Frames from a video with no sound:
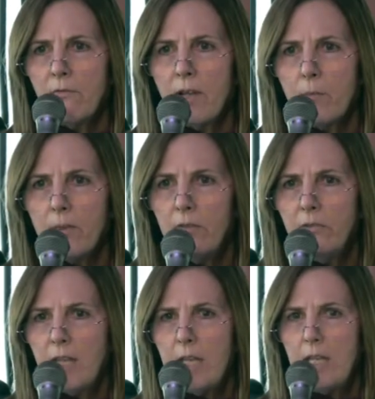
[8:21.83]
file with the
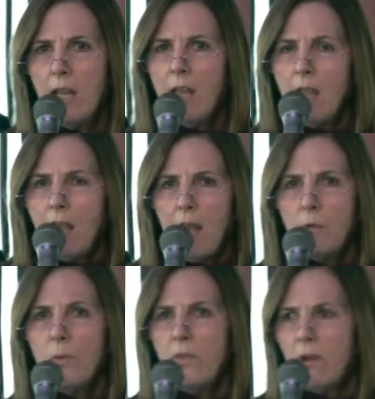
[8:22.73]
state
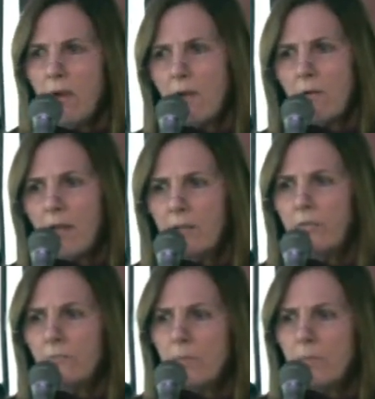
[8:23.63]
and with the IRS